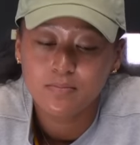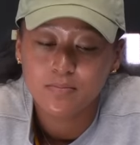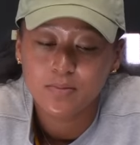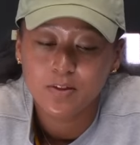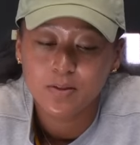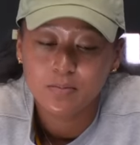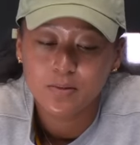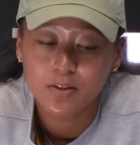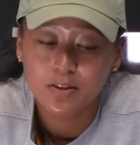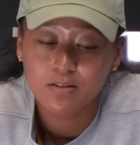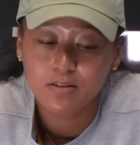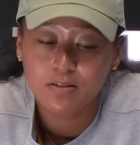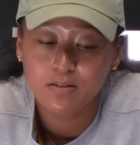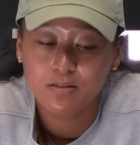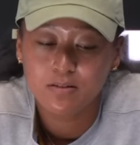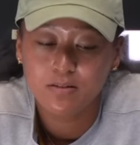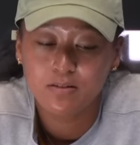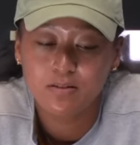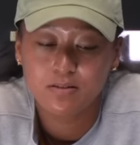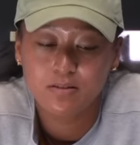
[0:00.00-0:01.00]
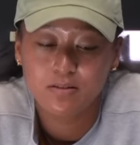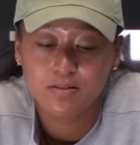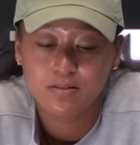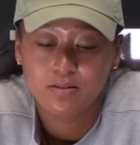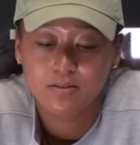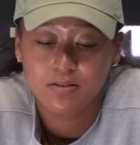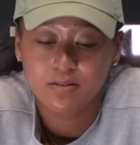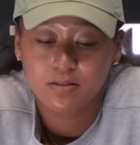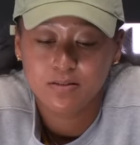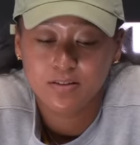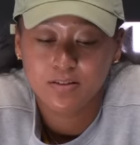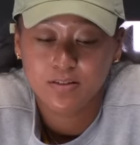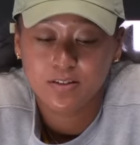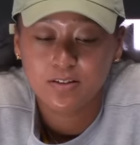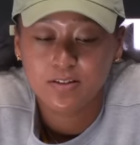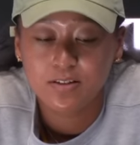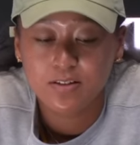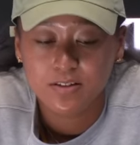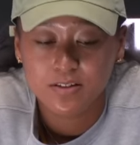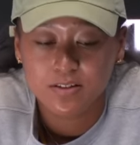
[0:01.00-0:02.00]
I mean,
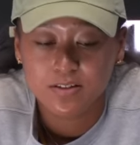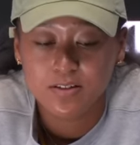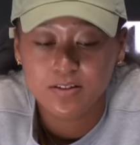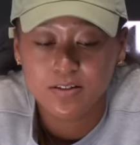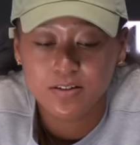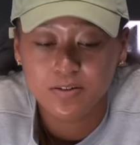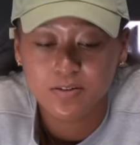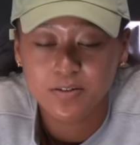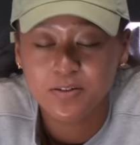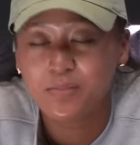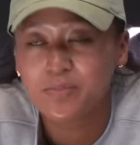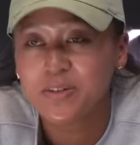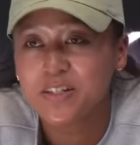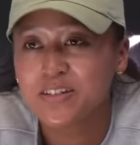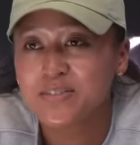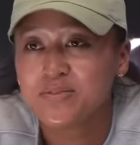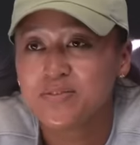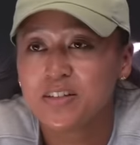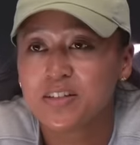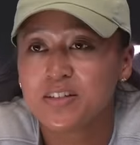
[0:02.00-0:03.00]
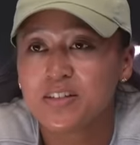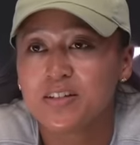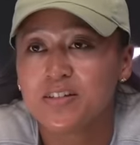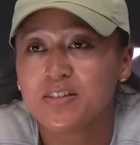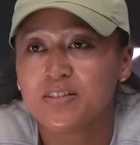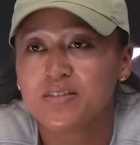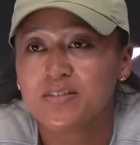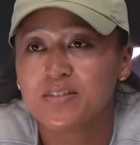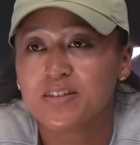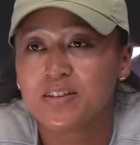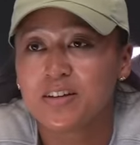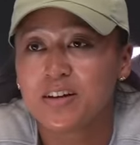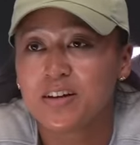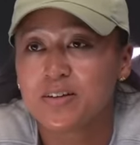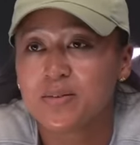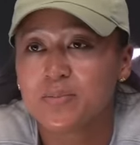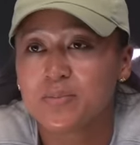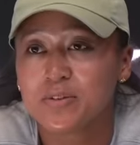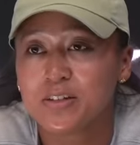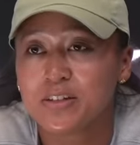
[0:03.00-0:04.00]
You know me, I've taken a
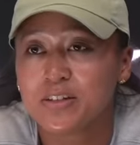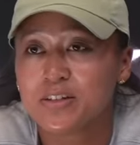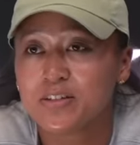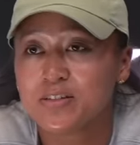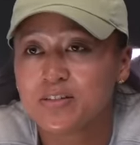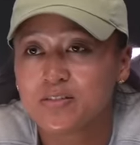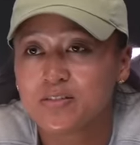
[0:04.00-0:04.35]
lot of breaks